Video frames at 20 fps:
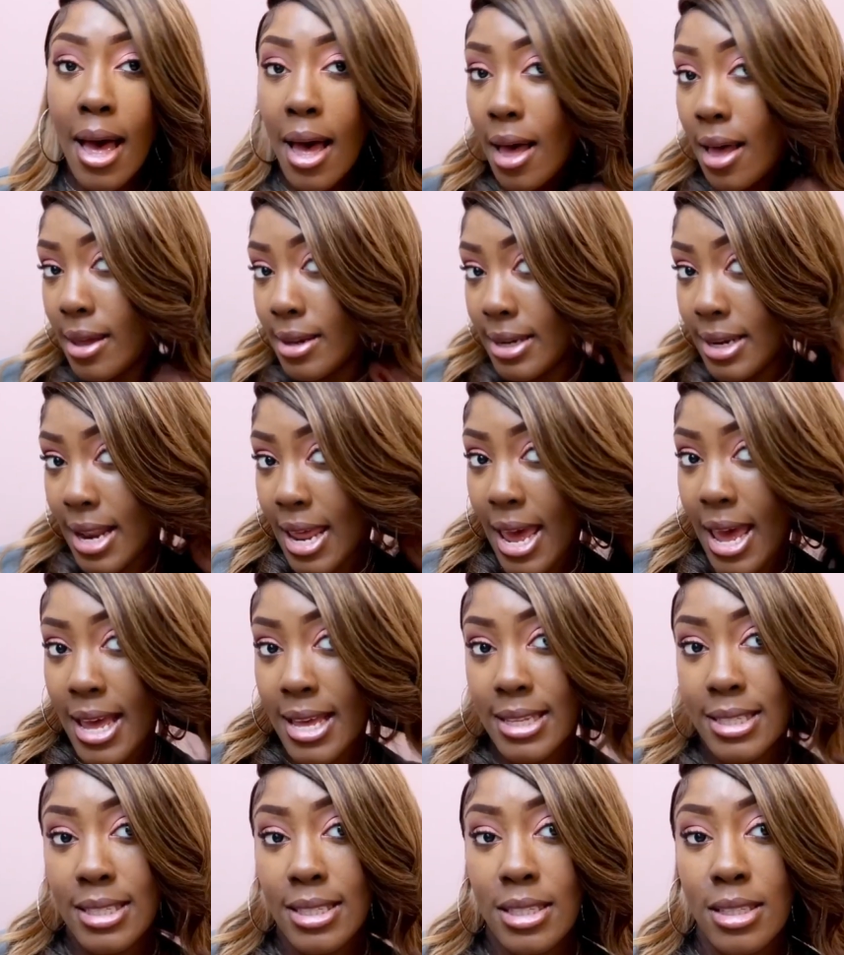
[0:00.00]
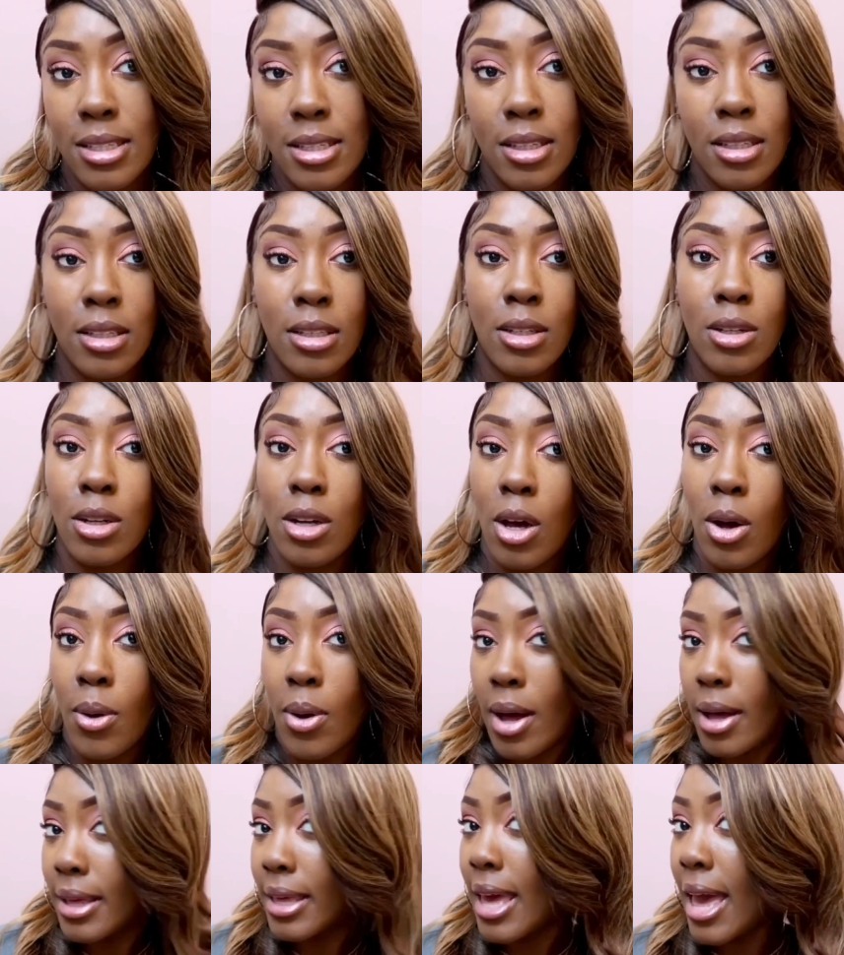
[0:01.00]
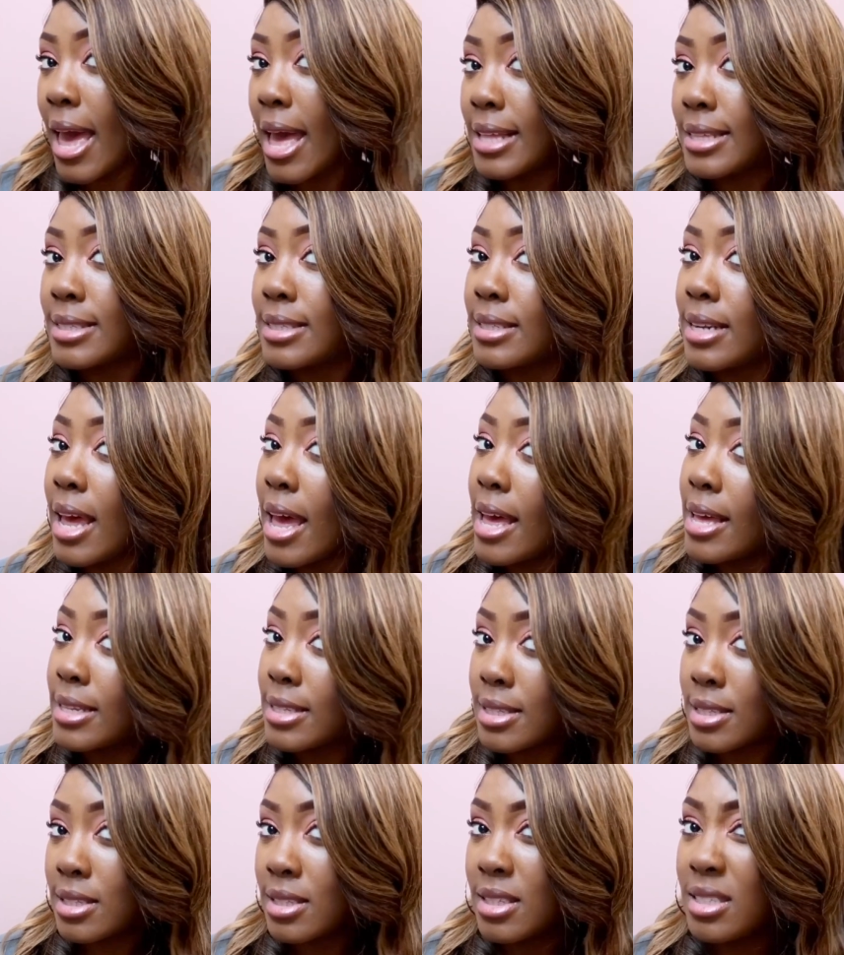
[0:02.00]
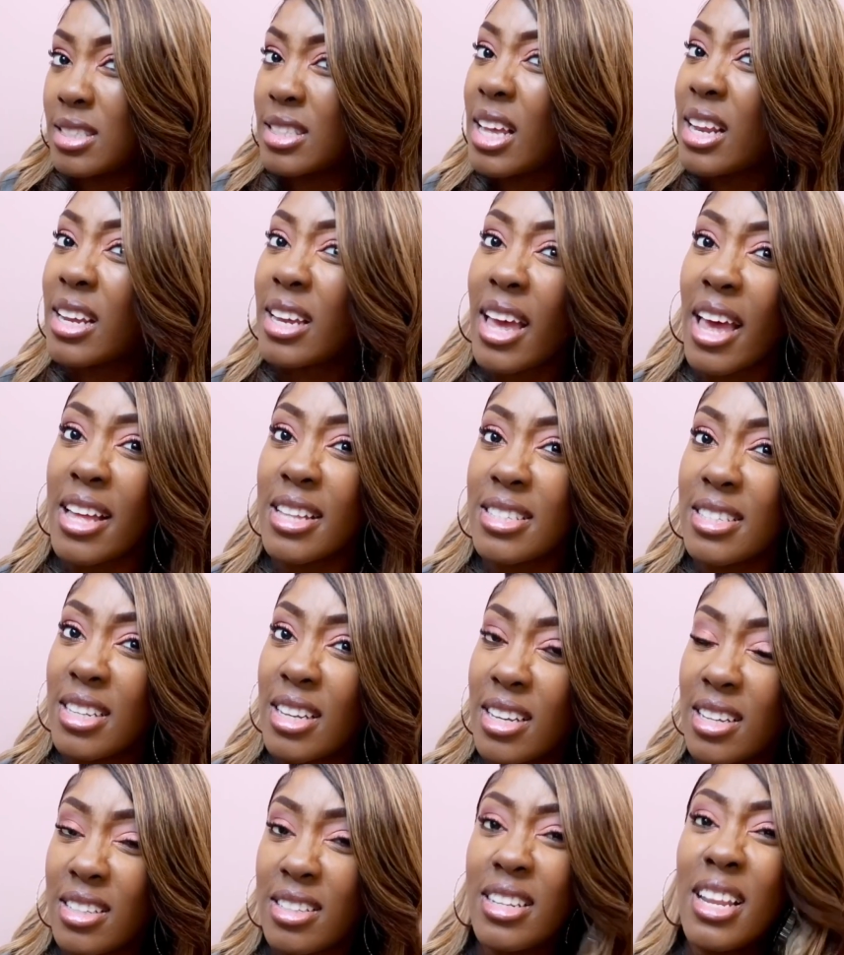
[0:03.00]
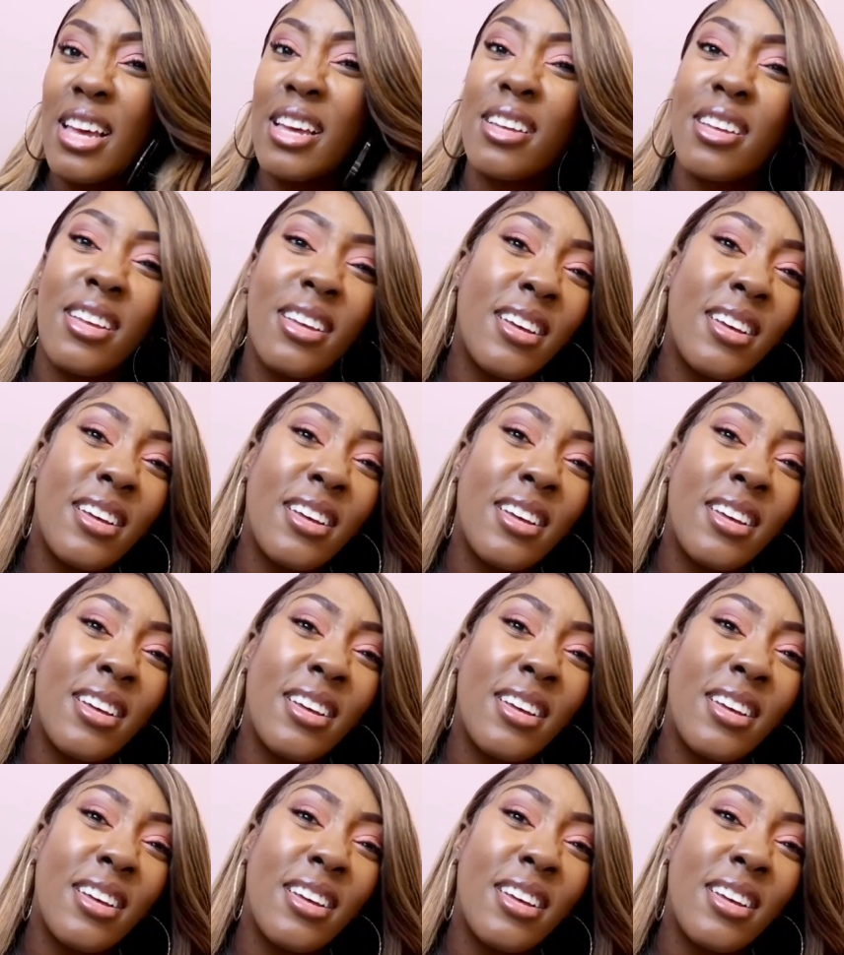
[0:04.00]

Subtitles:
a nest, you know, a cat's nest. Is that a cat's nest?